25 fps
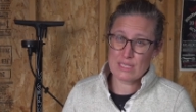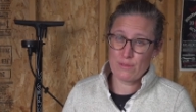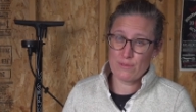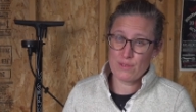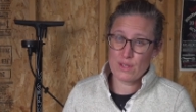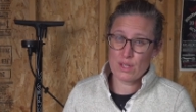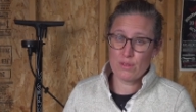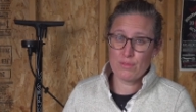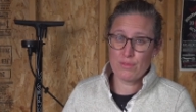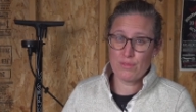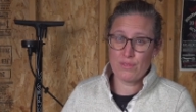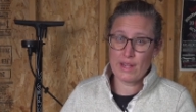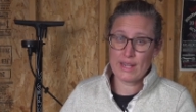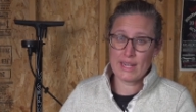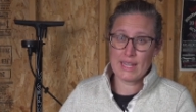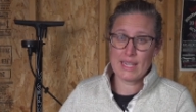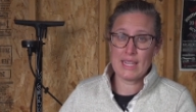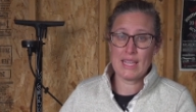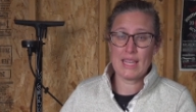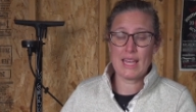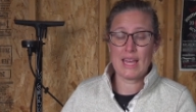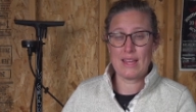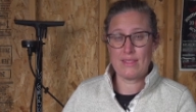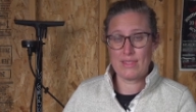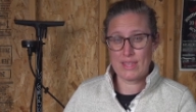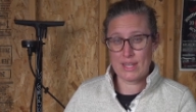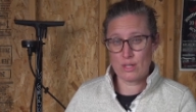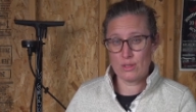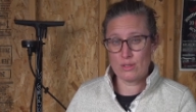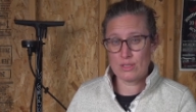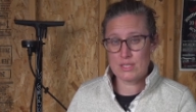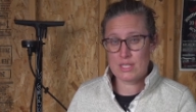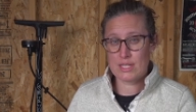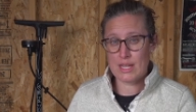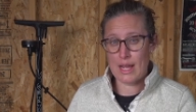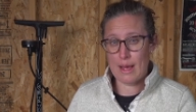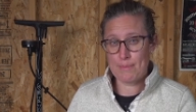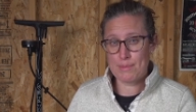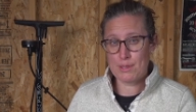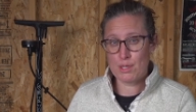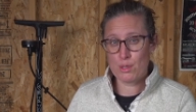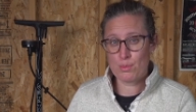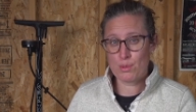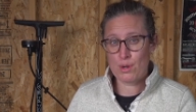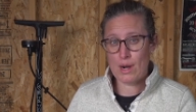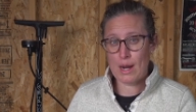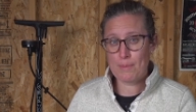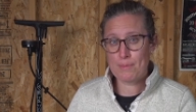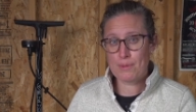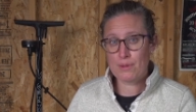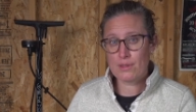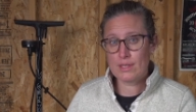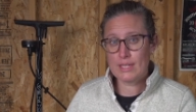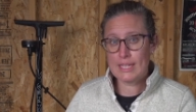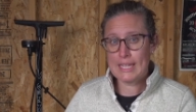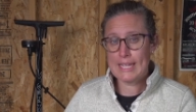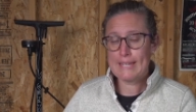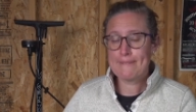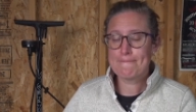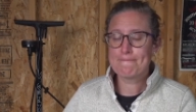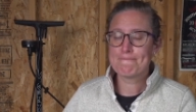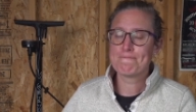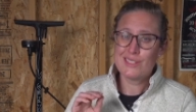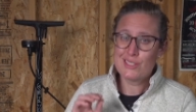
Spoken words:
feel funny and they don't stop you properly,